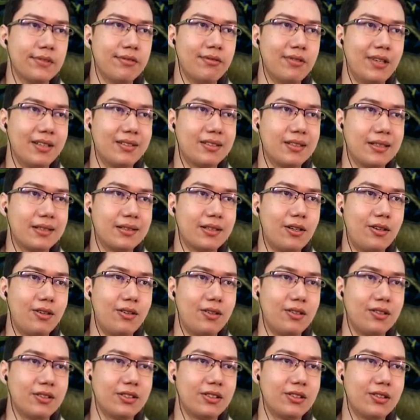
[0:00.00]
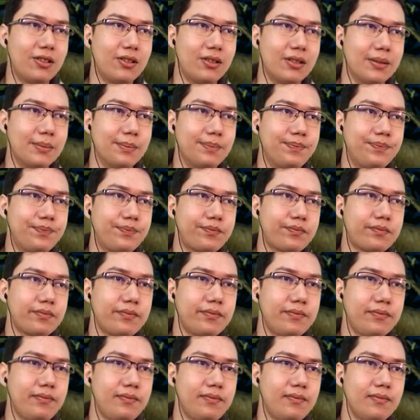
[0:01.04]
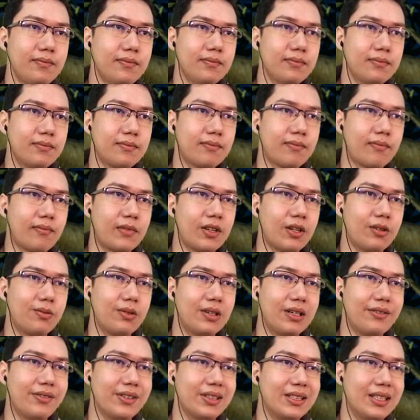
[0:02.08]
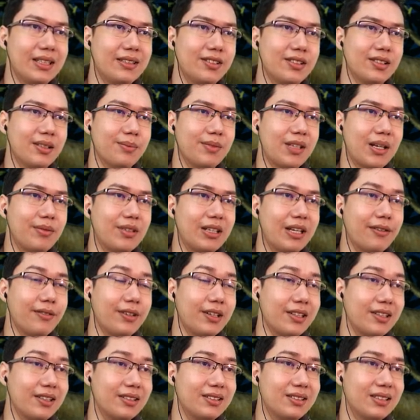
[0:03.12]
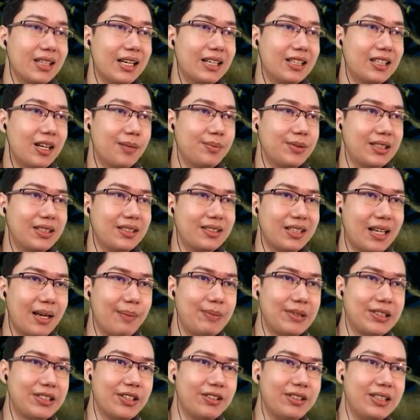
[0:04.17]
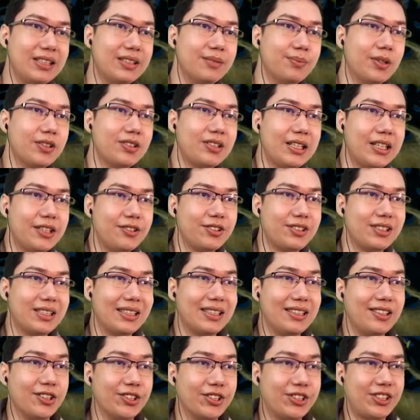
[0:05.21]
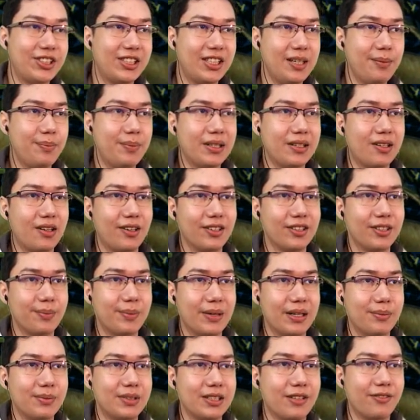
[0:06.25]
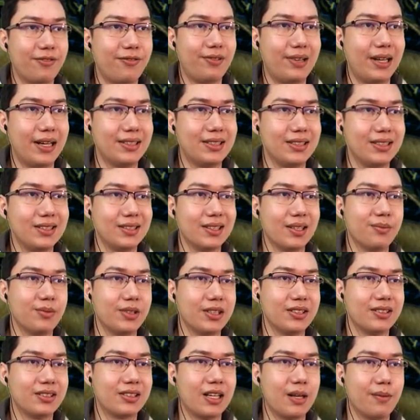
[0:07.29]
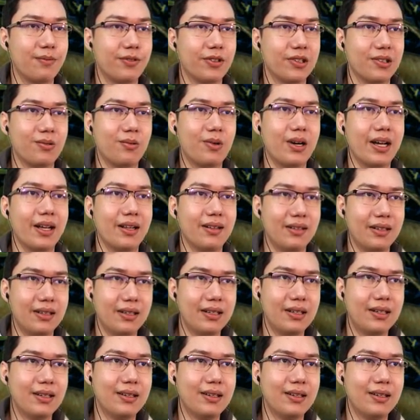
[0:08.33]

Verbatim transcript: Right-click the hall to call him. Don't worry if it takes you some time to get rid of the Cyclops. In this episode, he's mostly interested in your sheep. He'll occupy himself flattening them with his club for a while.